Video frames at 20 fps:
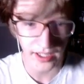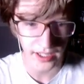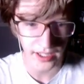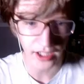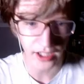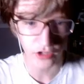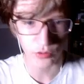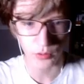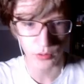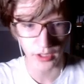in
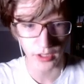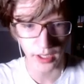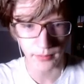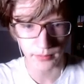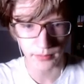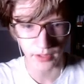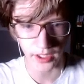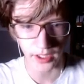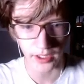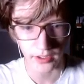actual
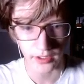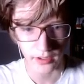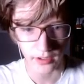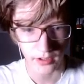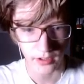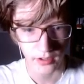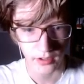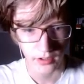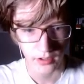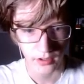gameplay.
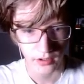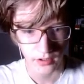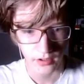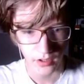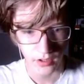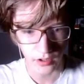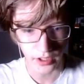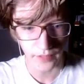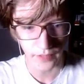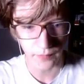
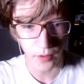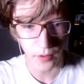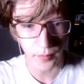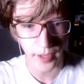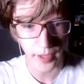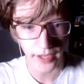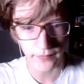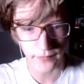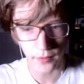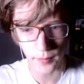Okay, fall
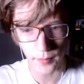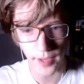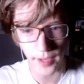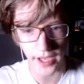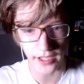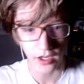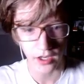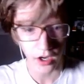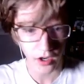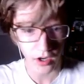back, fall
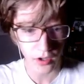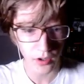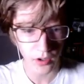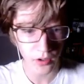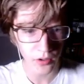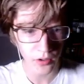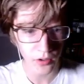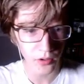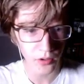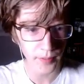back.
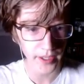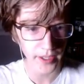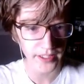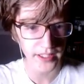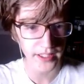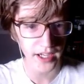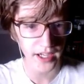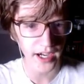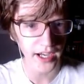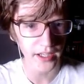Oh Oh my
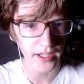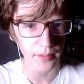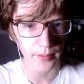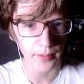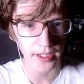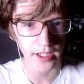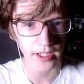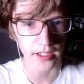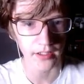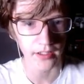god, oh
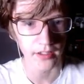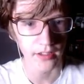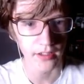my god.